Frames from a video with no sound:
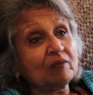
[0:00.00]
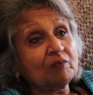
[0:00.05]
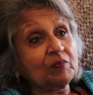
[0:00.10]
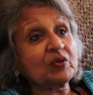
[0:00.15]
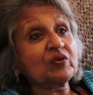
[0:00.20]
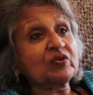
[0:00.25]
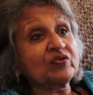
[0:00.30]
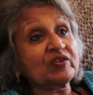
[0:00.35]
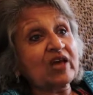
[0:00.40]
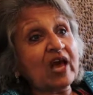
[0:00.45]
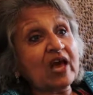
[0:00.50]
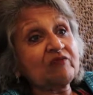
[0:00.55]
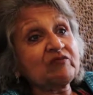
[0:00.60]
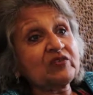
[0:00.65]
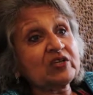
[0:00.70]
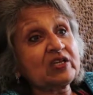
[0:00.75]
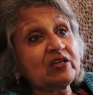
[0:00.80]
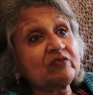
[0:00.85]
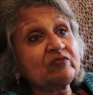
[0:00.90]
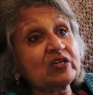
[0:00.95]
because I've
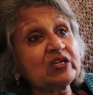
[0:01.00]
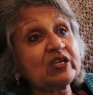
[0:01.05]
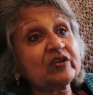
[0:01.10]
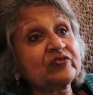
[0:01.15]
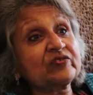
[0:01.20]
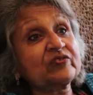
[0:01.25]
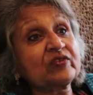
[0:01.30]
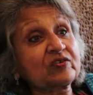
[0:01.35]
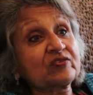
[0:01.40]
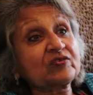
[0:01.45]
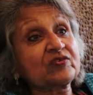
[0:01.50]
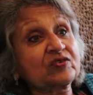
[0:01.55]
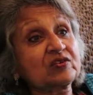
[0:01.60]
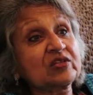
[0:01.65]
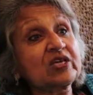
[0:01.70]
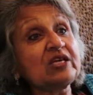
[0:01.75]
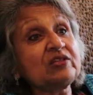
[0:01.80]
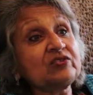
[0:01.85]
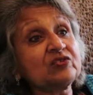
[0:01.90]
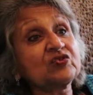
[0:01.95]
delivered a
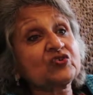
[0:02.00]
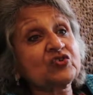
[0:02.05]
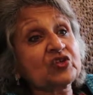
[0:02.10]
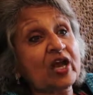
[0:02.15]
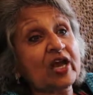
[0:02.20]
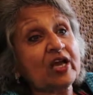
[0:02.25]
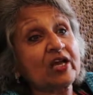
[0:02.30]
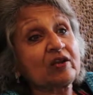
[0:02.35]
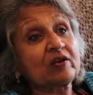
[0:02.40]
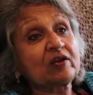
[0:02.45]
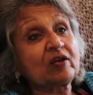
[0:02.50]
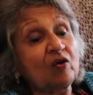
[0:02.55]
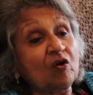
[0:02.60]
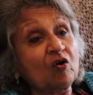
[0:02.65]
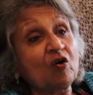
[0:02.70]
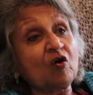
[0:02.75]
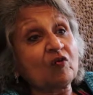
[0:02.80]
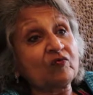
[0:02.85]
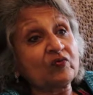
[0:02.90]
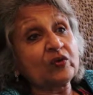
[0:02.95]
16th child
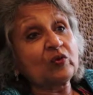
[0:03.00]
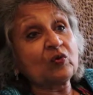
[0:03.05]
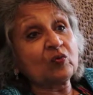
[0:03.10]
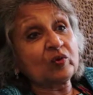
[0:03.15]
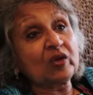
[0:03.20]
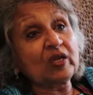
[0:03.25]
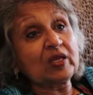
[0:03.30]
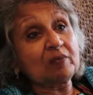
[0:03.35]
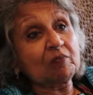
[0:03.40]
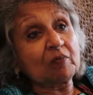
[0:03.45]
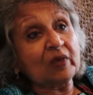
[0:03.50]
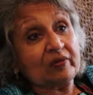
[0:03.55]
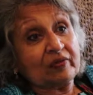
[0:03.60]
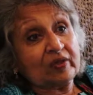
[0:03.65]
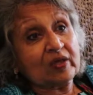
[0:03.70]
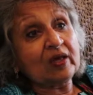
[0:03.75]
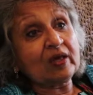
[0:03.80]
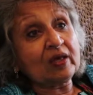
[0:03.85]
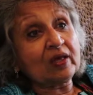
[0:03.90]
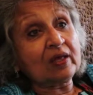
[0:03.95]
of an only
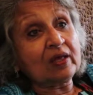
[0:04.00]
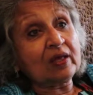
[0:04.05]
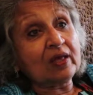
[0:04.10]
mother,